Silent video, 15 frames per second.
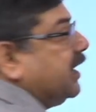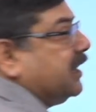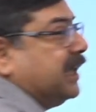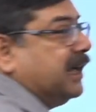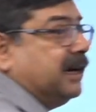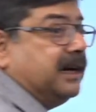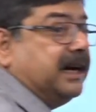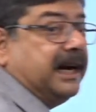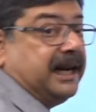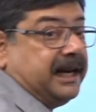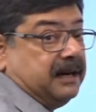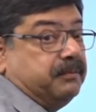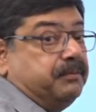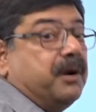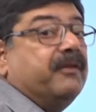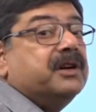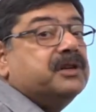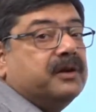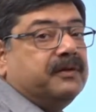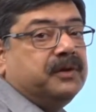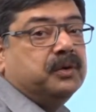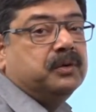there in 18? Powers
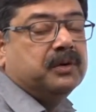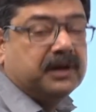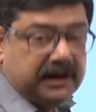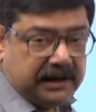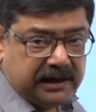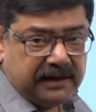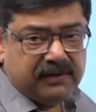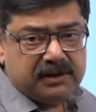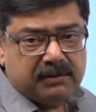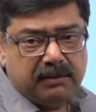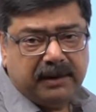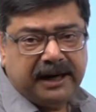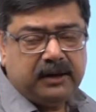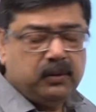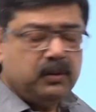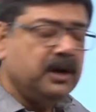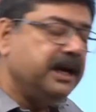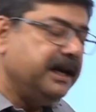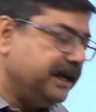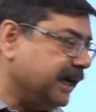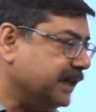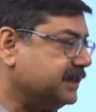of 2. Divisible by 2?
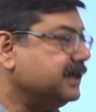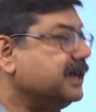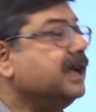Yes.